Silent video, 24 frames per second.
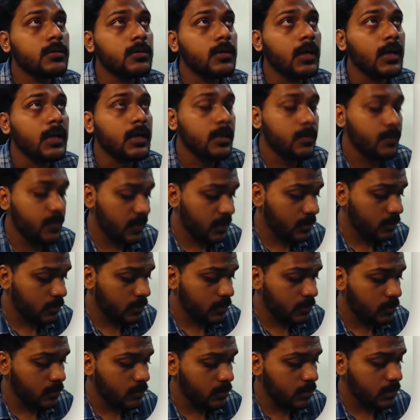I can ping to
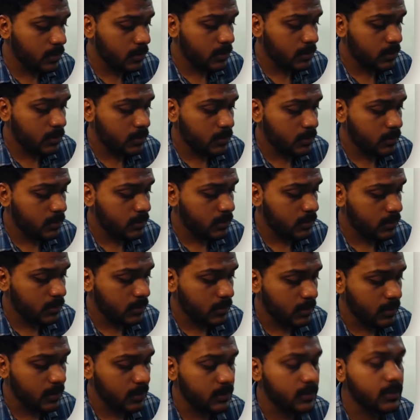the Google.
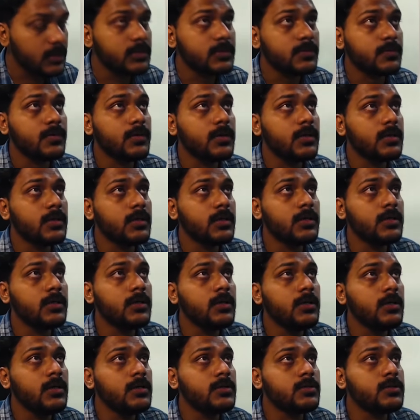It is working.
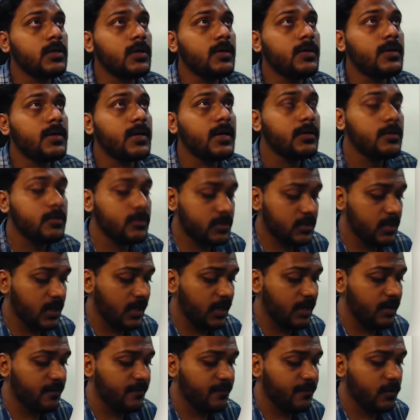So I'll try to
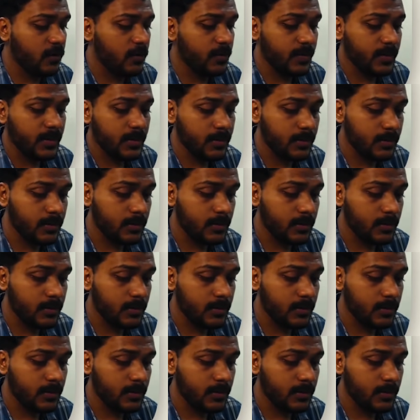set in format.